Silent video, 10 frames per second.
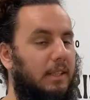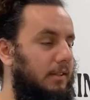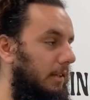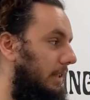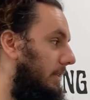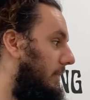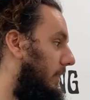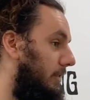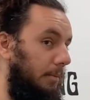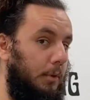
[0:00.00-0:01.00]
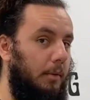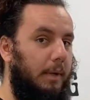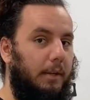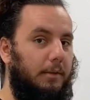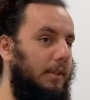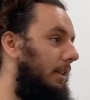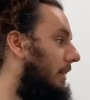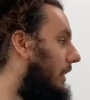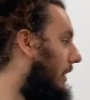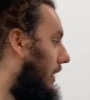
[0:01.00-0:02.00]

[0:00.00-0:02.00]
That's crazy. Support Micro Center.